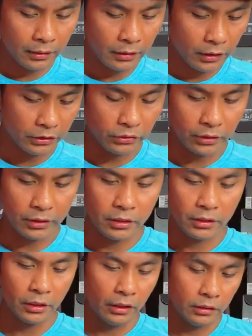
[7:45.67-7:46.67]
As you can
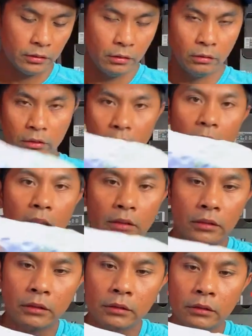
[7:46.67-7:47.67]
see, it looks like
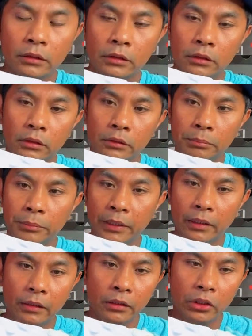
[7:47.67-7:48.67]
it's
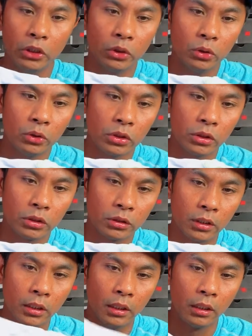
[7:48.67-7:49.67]
been used.
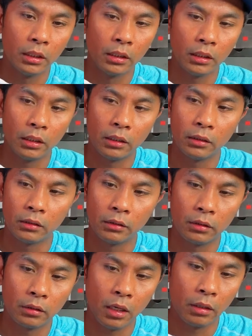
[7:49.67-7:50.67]

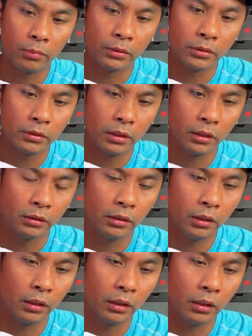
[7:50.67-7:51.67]
The rubbers on the
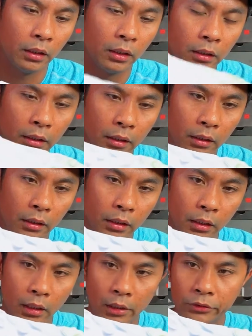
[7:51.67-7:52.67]

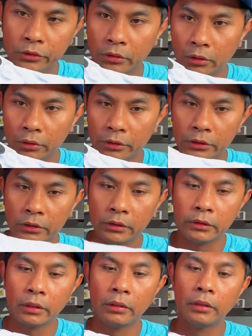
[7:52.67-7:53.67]
outsole is
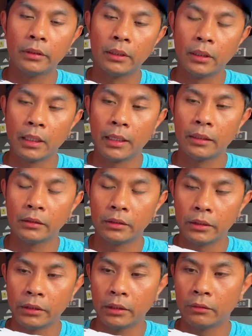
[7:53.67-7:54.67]
kind of
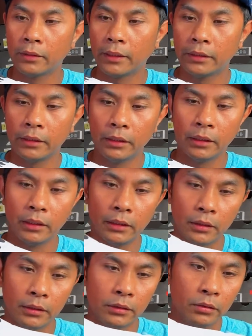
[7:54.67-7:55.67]
dirty already,
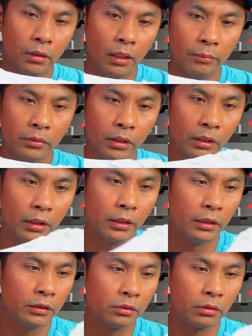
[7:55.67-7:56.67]
so I'm thinking
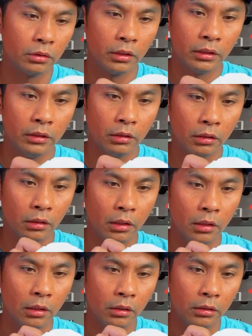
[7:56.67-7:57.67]
it's already
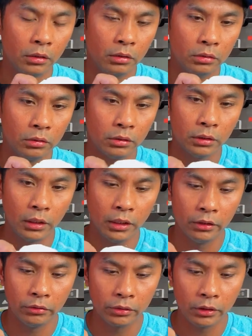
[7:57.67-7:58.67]
used
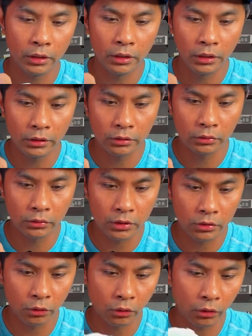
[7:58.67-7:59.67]
and return it to the
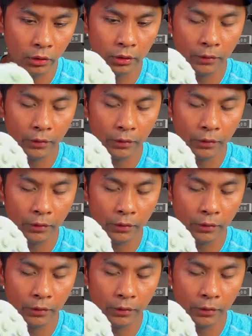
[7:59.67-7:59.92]
store.